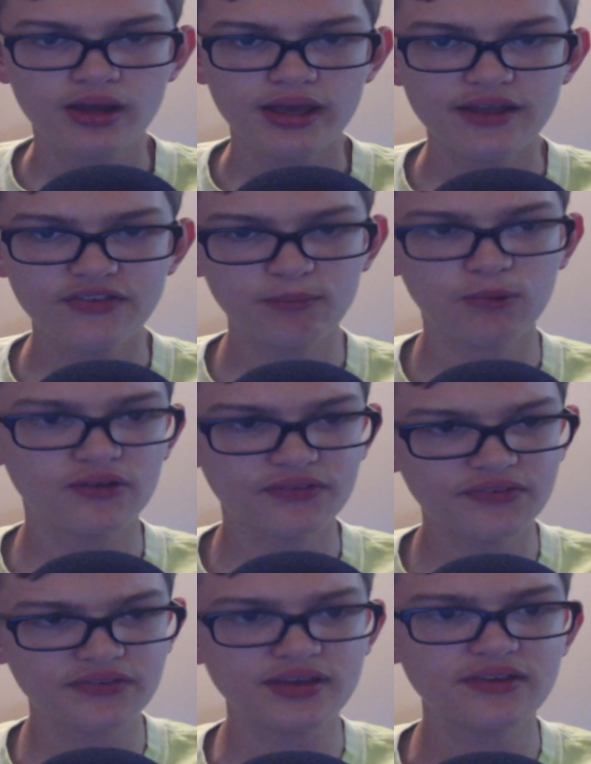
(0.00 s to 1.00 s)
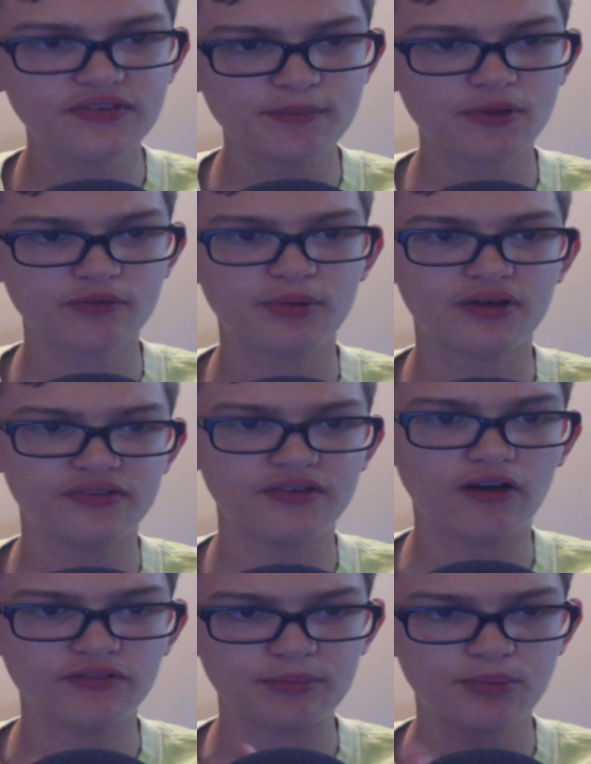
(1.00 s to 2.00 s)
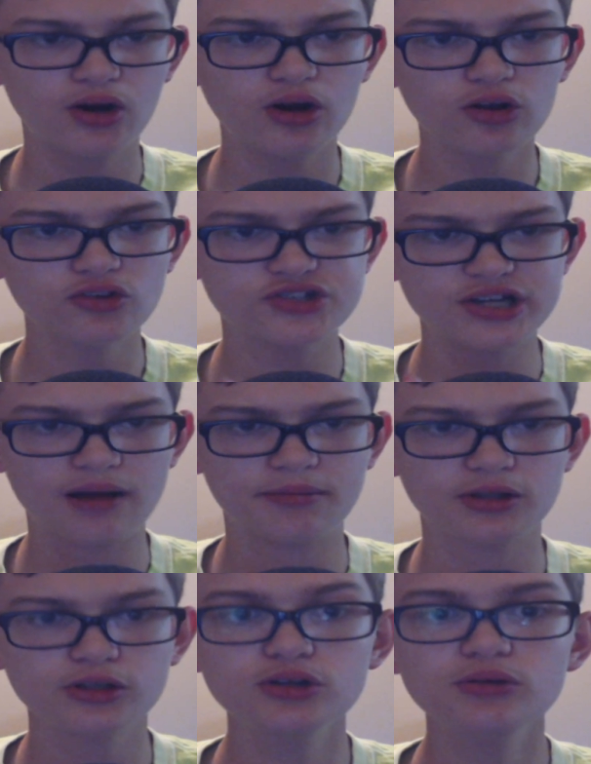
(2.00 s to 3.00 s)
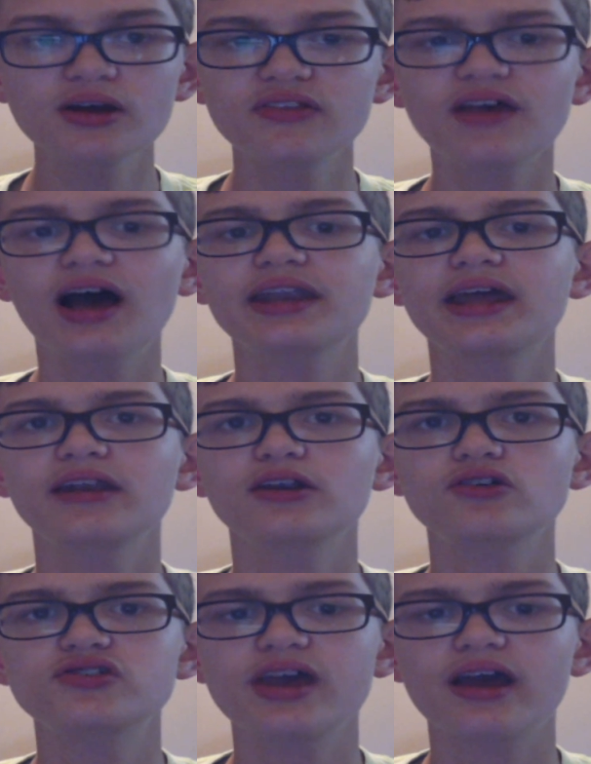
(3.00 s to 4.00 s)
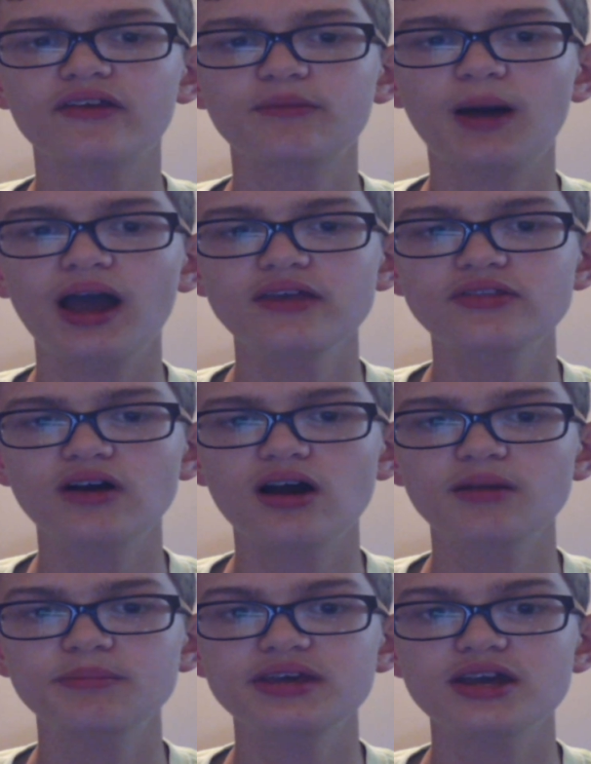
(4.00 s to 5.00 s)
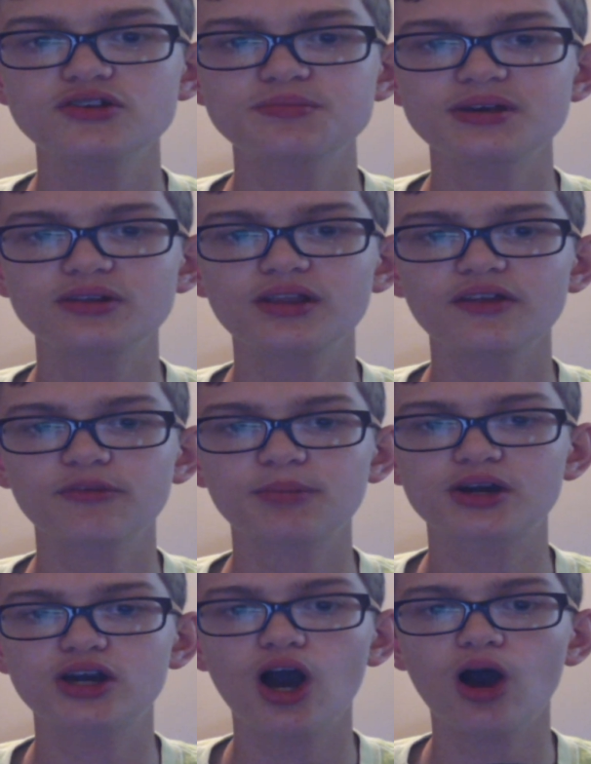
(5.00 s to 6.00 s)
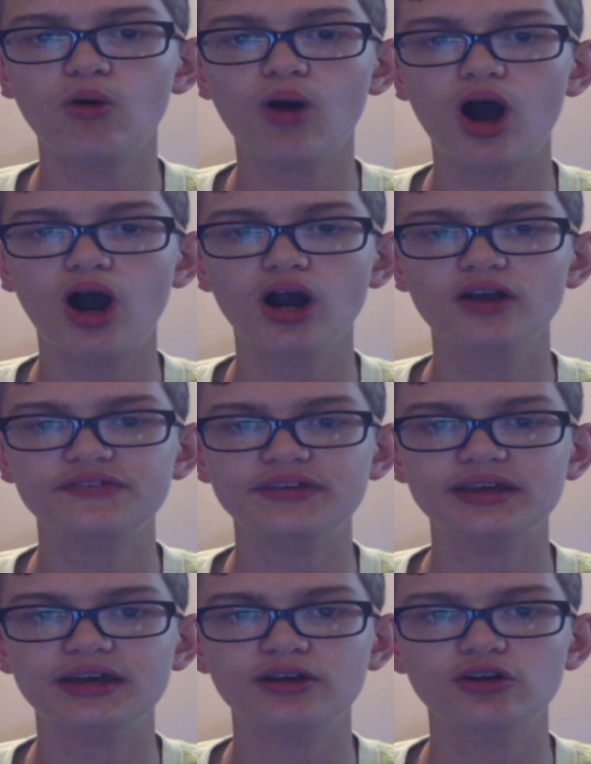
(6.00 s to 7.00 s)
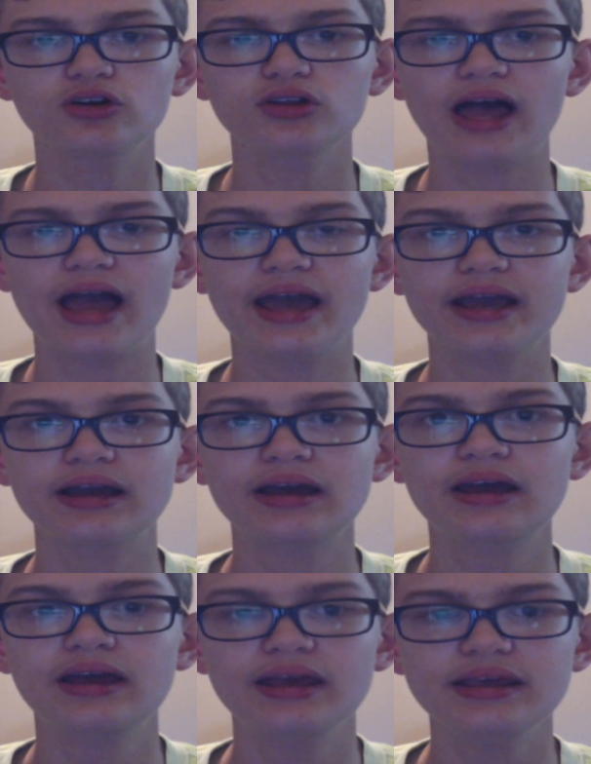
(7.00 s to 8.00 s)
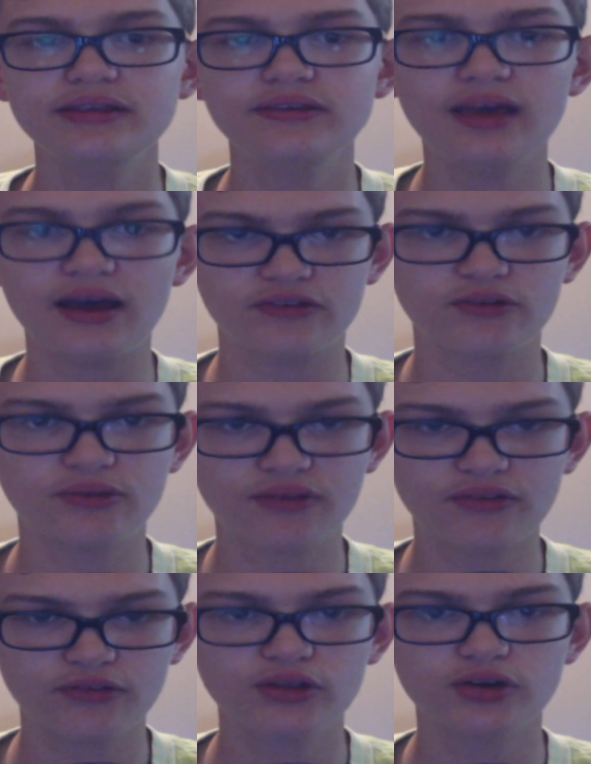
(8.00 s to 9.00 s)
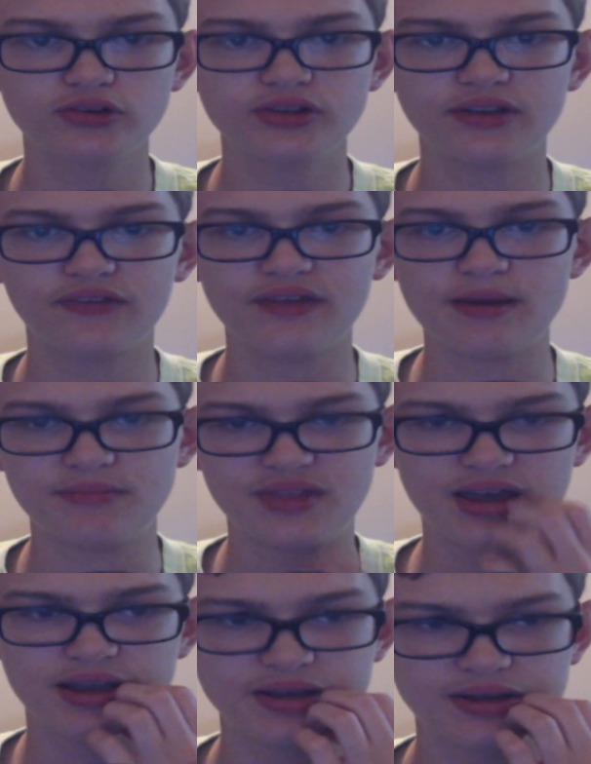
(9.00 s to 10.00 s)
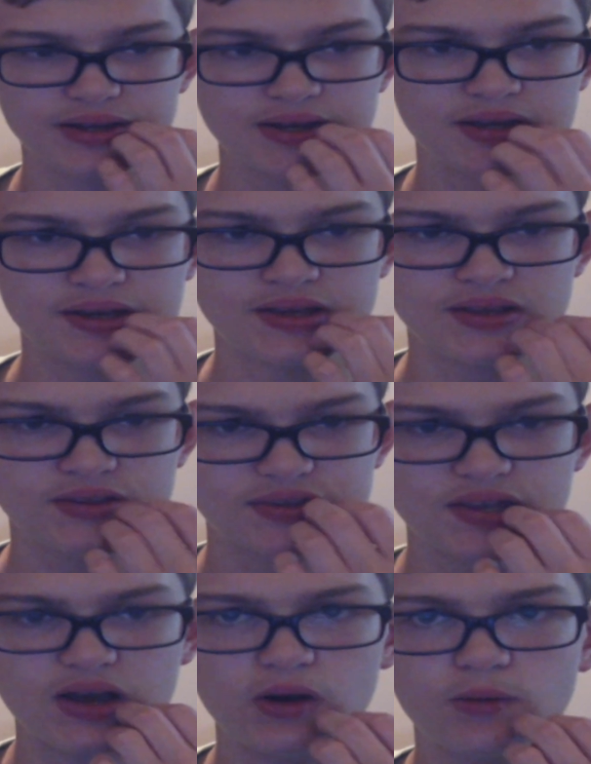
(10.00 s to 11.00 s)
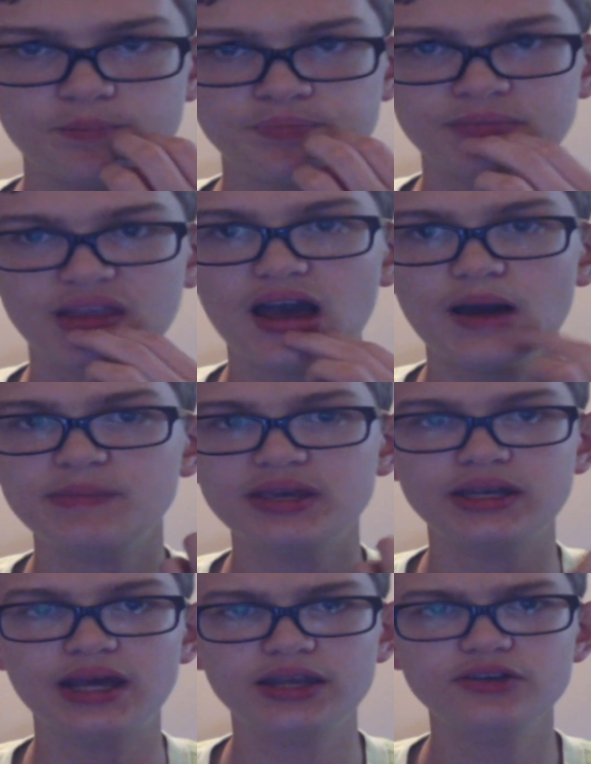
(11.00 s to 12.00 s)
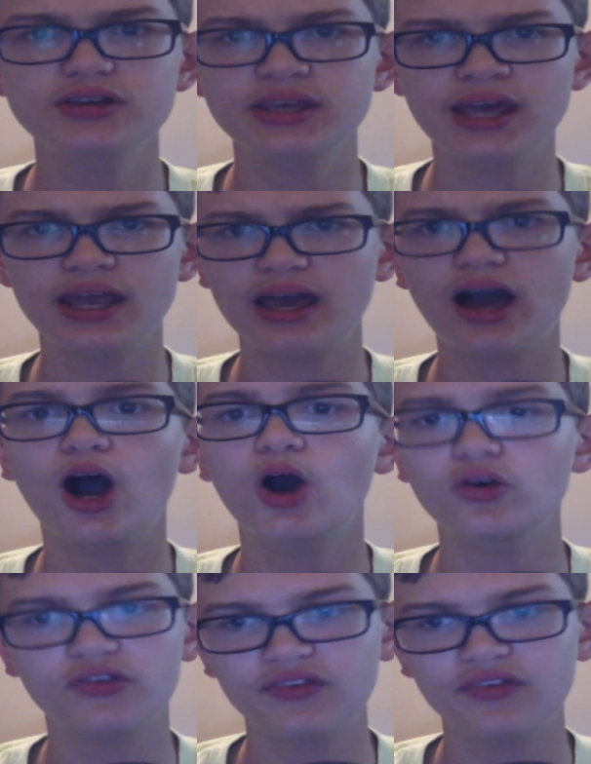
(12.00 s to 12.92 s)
it supports C, C++, Delphi, Perl, Java, Lua, .NET, Node.js, Python, PHP, Lisp, Go, RD, and Erlang. Yeah, so it's literally the same thing. So, I mean, and you can get a host